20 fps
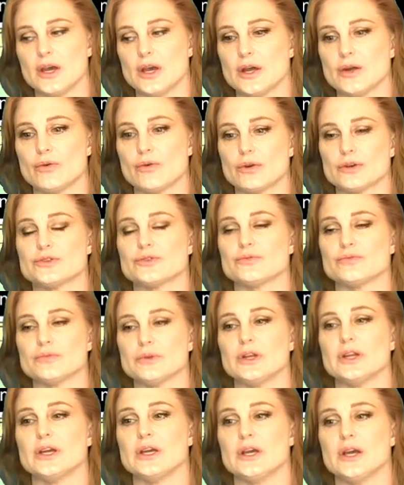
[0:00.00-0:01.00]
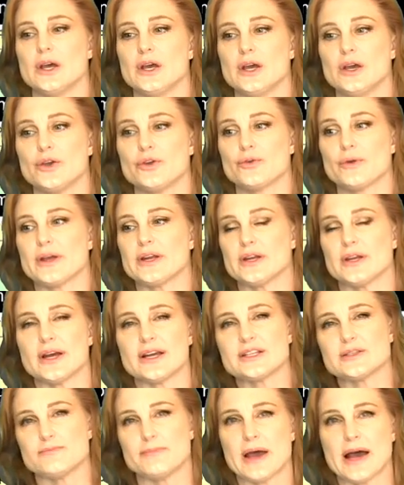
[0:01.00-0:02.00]
in order to really create a
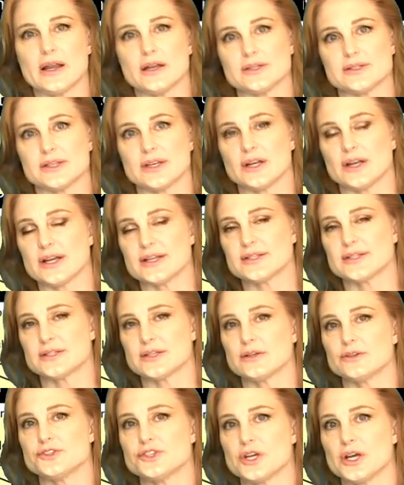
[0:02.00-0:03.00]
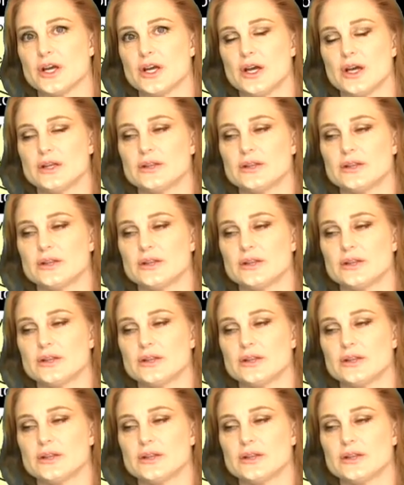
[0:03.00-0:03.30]
nice balance and a nice synergy